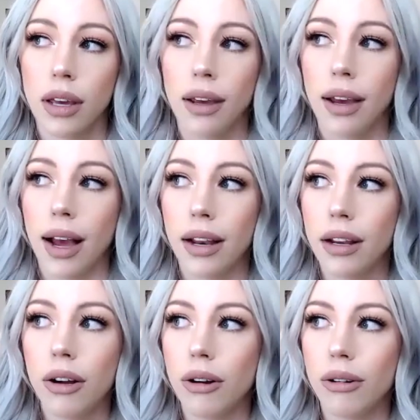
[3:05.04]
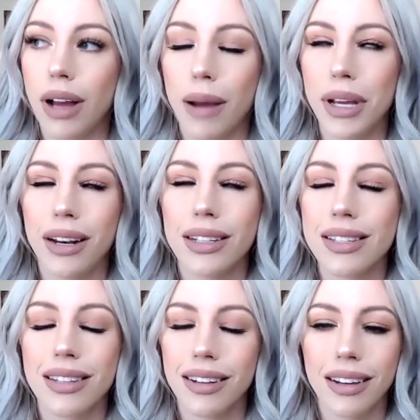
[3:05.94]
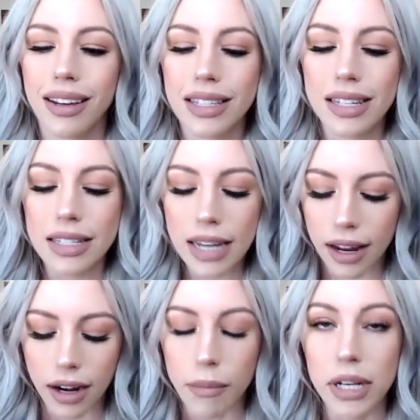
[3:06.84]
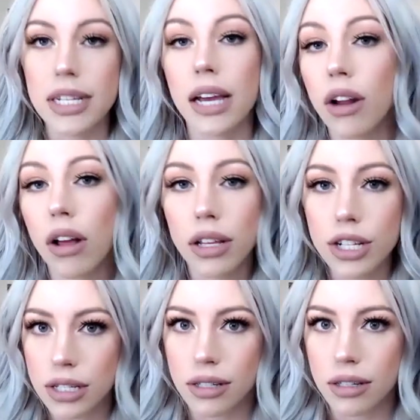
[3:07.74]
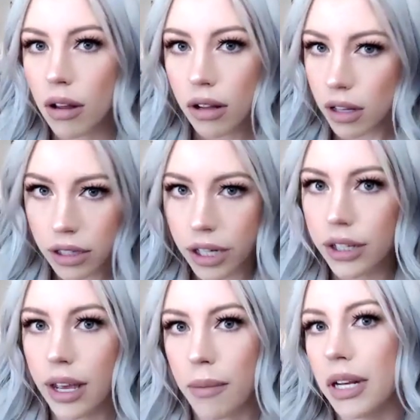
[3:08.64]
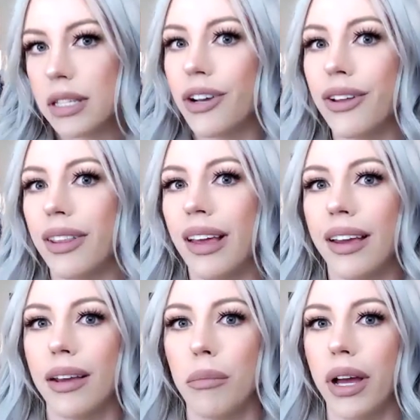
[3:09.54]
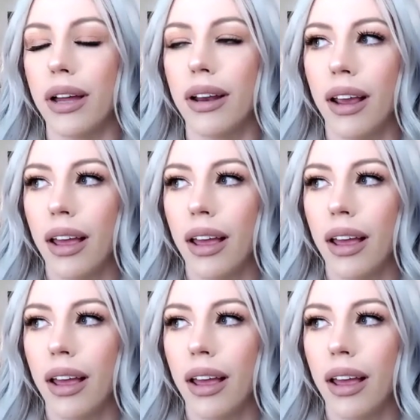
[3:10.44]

I know. I mean, it's insane. I mean, technology is clearly, I mean, it's a good thing, but